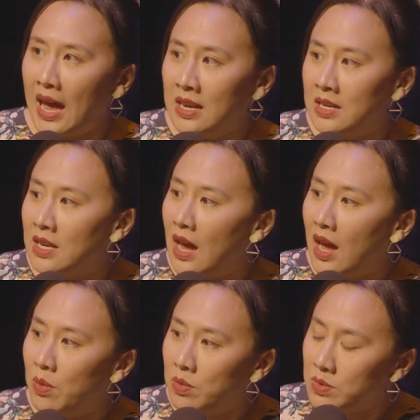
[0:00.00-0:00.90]
And
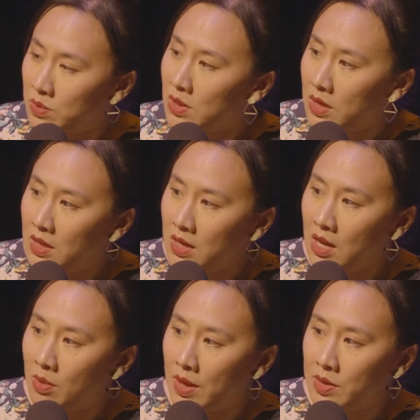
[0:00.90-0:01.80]
I was really
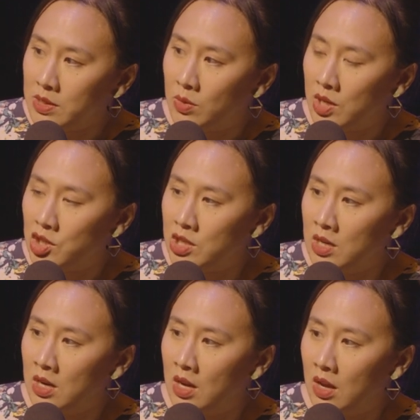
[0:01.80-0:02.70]
thinking about this
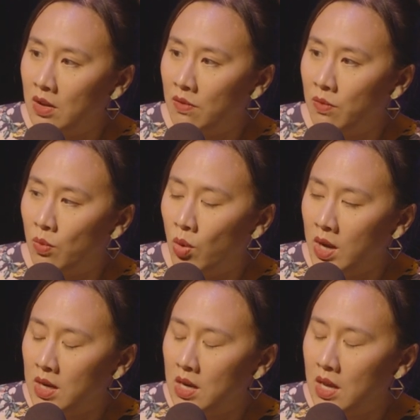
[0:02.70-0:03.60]
question of
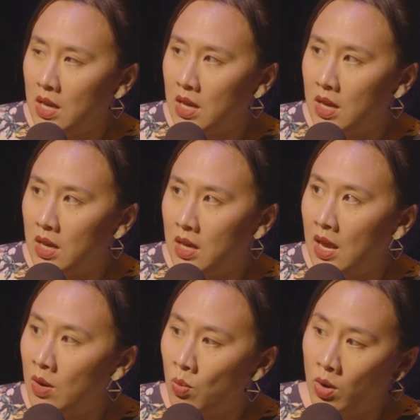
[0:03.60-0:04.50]
what
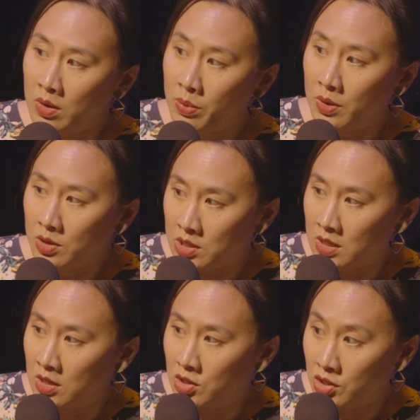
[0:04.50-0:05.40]
can one
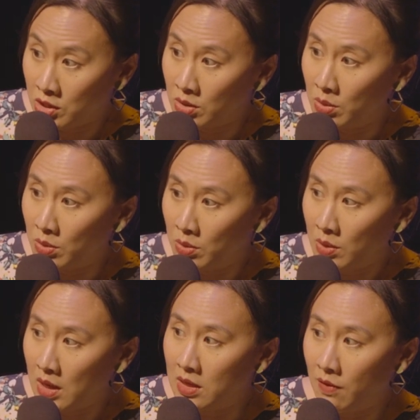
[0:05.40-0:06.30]
person
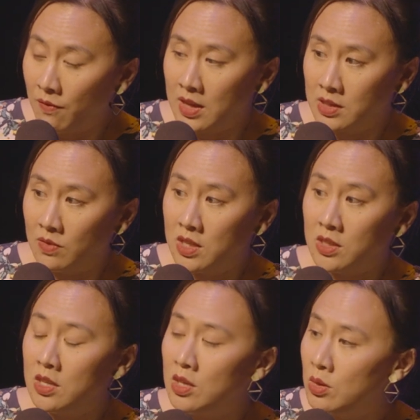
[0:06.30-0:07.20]
do in the face of
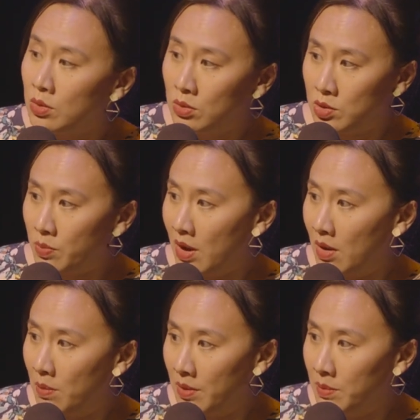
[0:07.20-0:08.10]
these huge
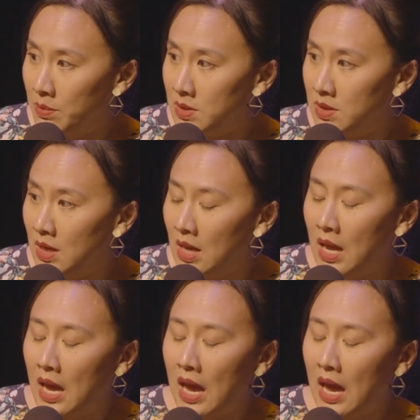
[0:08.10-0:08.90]
problems?